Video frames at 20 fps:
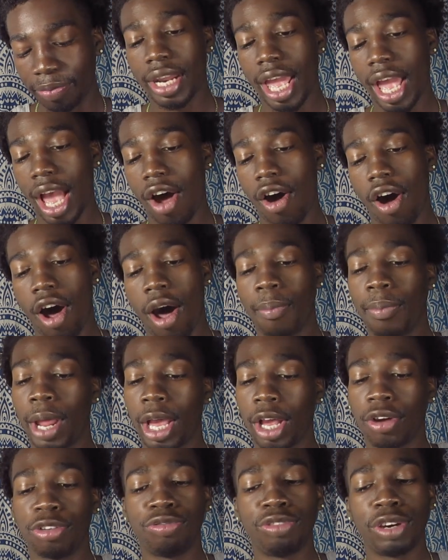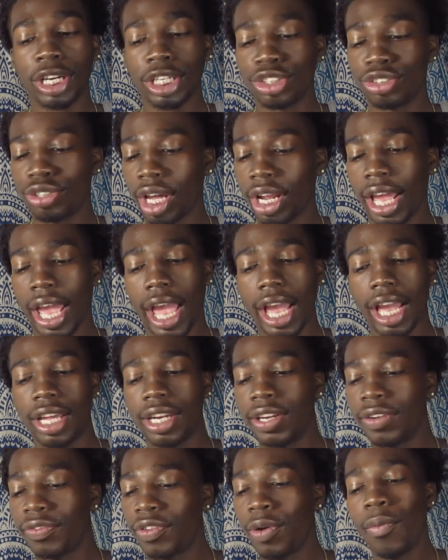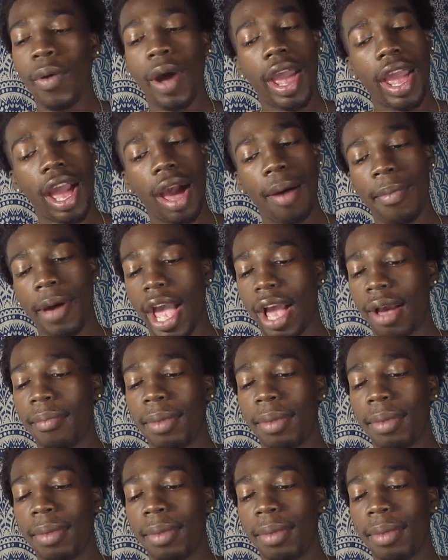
Now, I'm not gonna fucking try to act a different way. I'ma act